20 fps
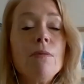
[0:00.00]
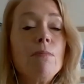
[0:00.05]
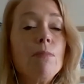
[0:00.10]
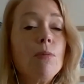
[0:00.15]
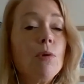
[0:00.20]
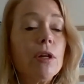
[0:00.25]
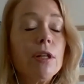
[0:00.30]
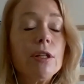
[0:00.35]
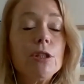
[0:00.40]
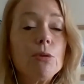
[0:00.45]

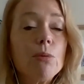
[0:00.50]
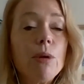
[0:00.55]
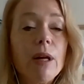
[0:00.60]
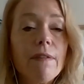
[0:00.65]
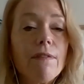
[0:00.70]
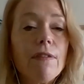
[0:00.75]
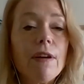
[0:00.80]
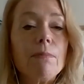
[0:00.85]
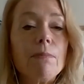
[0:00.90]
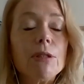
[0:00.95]
more than
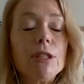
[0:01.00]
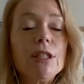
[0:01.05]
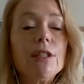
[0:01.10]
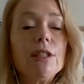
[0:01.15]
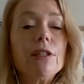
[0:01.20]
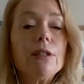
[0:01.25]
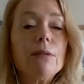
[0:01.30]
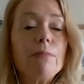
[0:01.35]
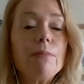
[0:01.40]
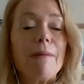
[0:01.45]
25% of
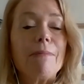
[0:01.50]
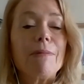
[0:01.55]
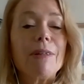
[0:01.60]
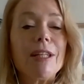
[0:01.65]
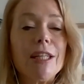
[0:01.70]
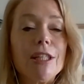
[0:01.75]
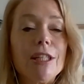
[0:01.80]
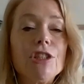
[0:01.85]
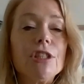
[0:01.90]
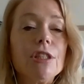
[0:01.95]
their
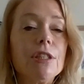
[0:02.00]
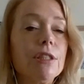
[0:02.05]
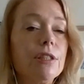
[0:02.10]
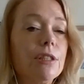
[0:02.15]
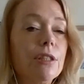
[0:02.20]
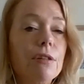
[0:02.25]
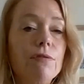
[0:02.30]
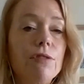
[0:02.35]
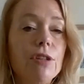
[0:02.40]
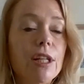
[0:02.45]
population is
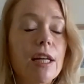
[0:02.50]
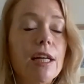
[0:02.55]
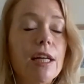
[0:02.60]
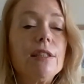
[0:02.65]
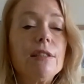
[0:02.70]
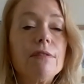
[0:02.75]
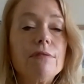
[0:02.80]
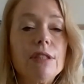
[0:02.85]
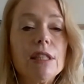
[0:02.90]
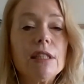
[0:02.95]
over the
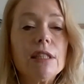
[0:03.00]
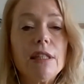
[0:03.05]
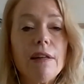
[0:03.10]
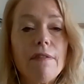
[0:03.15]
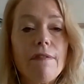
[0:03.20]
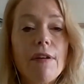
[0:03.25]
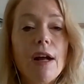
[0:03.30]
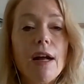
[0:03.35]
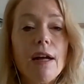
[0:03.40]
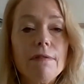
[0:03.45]
age of
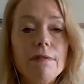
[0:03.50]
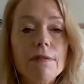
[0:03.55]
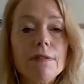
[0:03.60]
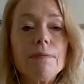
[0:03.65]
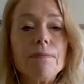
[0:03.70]
65.